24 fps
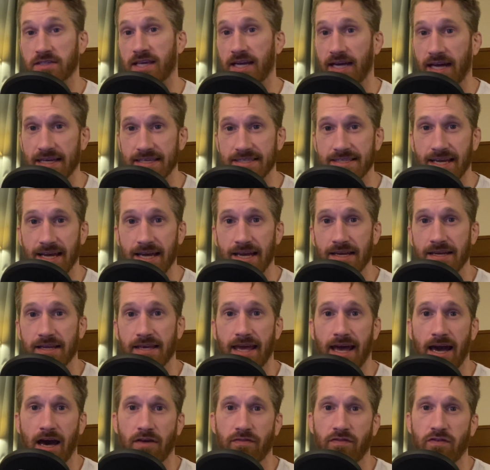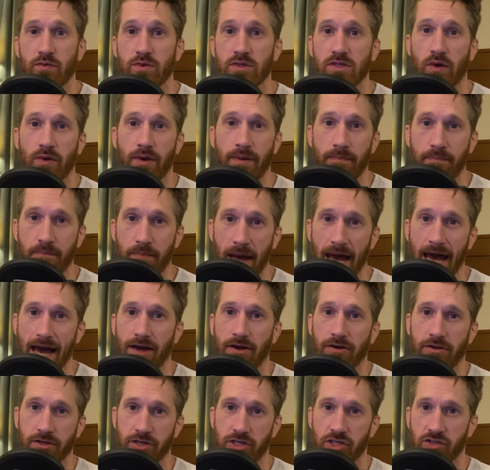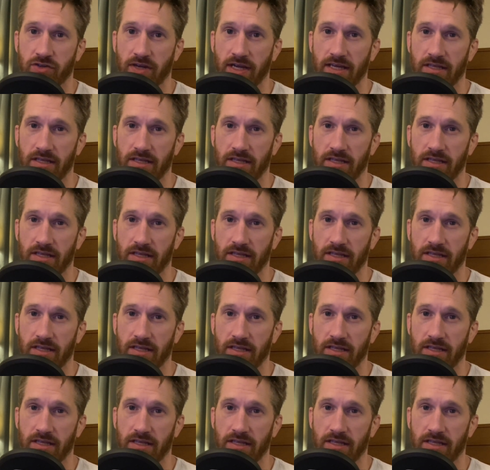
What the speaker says: like I said, Calvin was going back on a straight